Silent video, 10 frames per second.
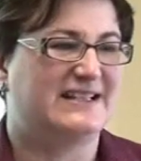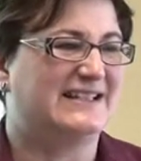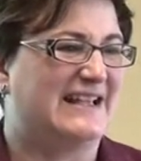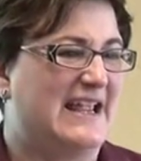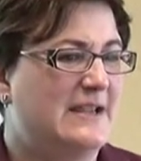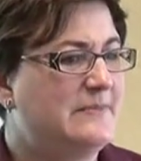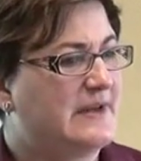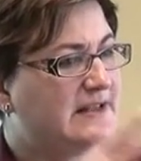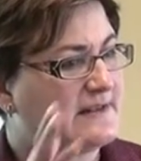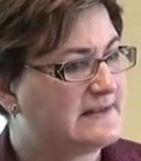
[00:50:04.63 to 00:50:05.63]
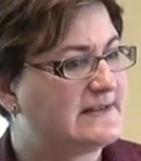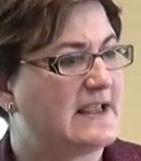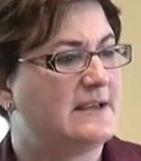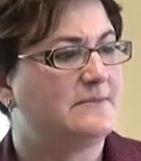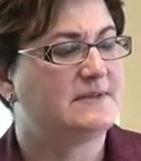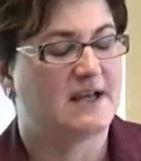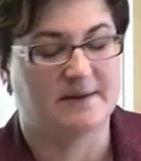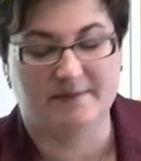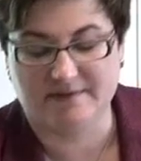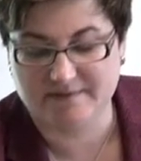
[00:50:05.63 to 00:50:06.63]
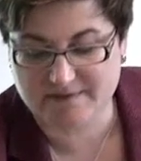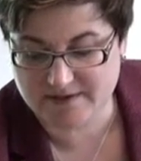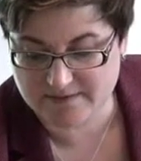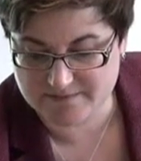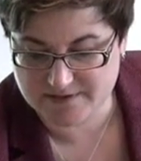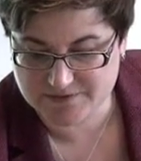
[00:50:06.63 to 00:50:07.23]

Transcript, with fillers: delay, but same type of, of